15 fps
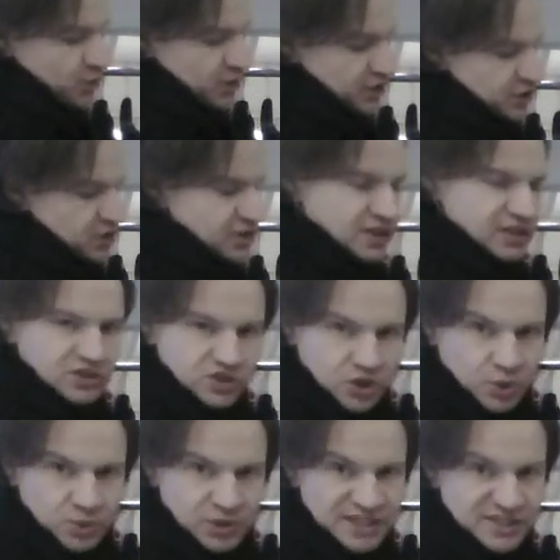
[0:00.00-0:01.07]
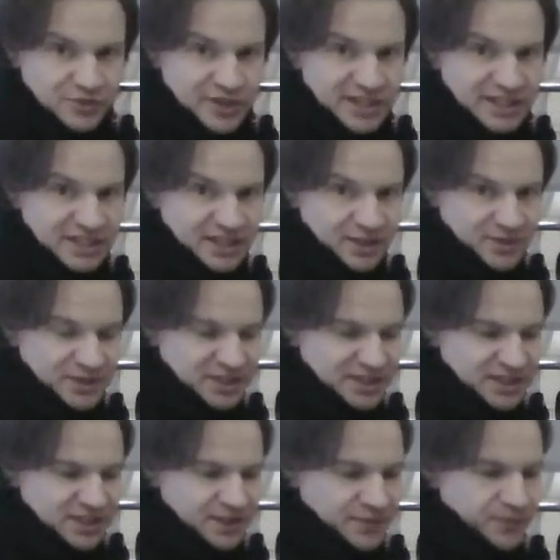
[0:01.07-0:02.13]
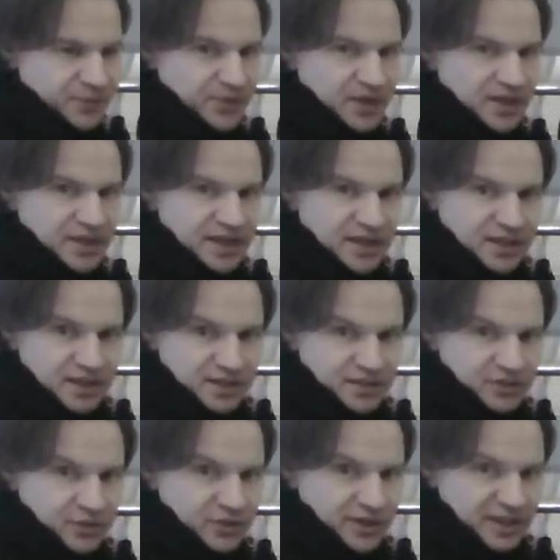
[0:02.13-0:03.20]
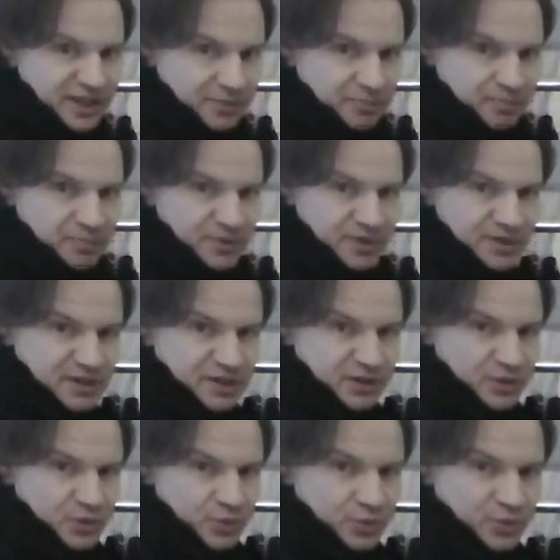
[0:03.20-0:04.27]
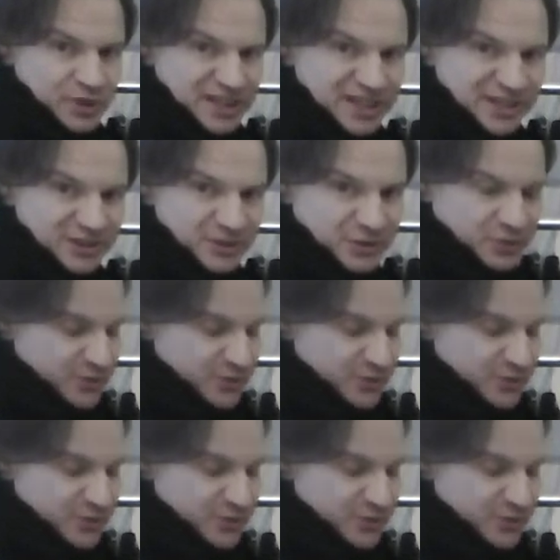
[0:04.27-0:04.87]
it totally straight down here, then your hip will look